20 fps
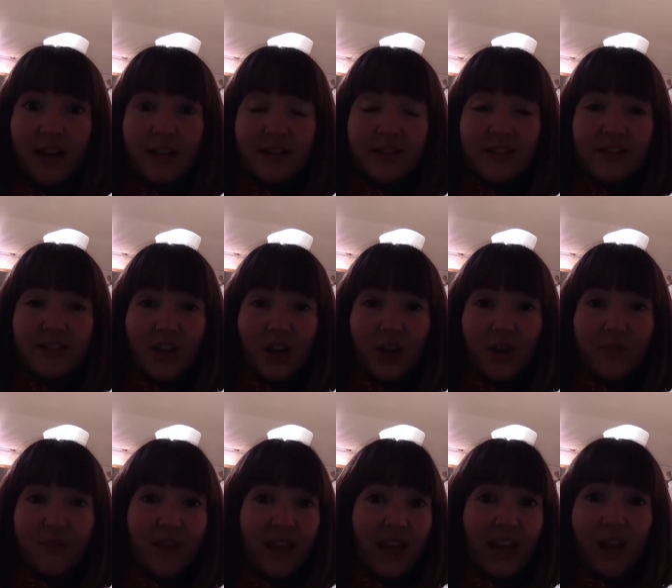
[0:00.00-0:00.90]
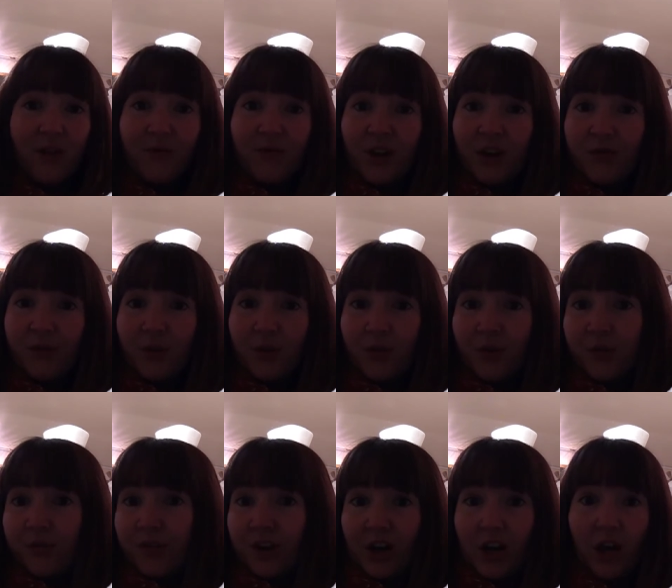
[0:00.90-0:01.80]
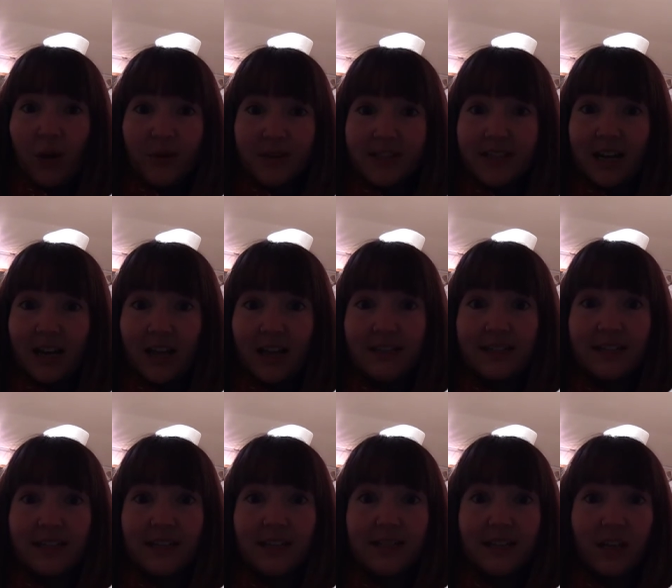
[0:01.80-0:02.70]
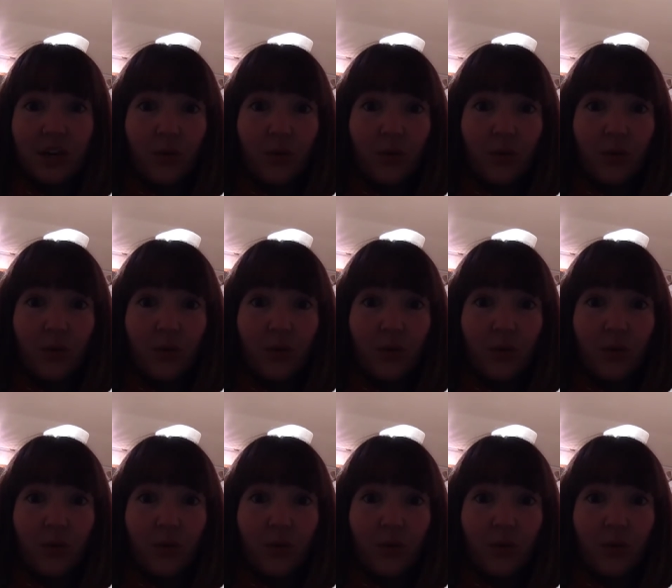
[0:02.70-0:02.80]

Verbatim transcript: So, even if you were of the lowest classes and